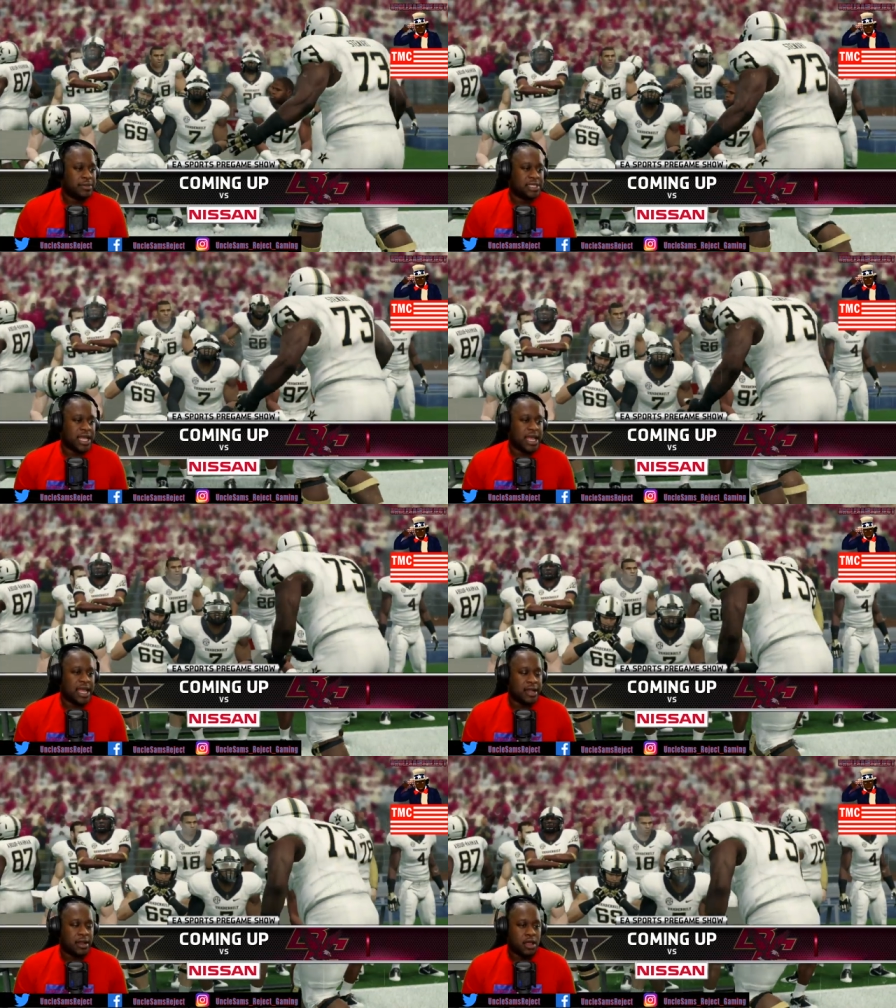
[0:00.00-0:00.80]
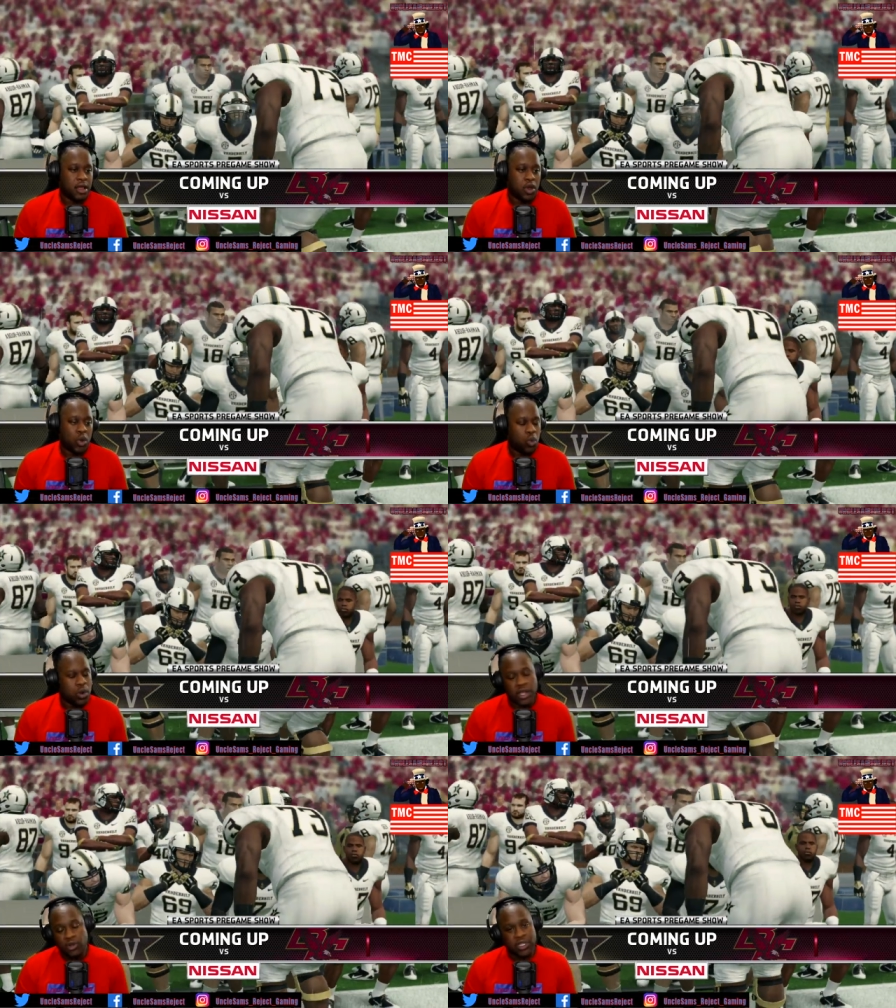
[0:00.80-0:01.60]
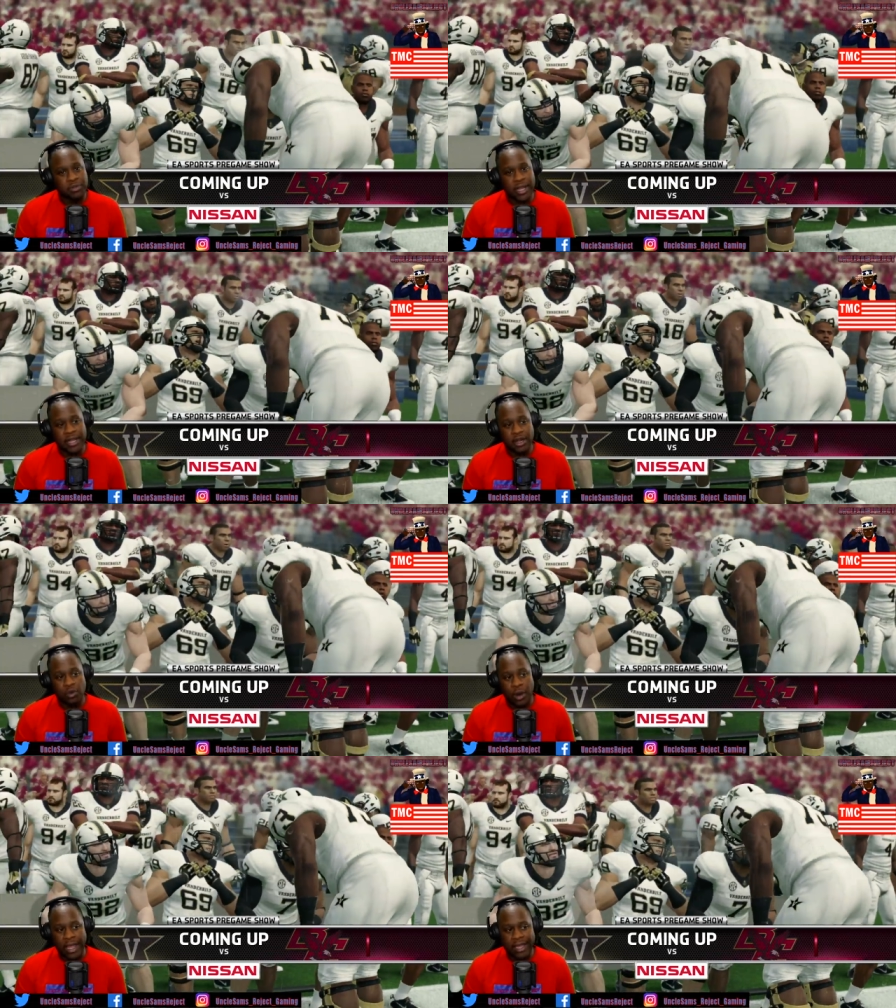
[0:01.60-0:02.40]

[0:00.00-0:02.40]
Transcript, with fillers: You know what I'm saying? We're used to playing in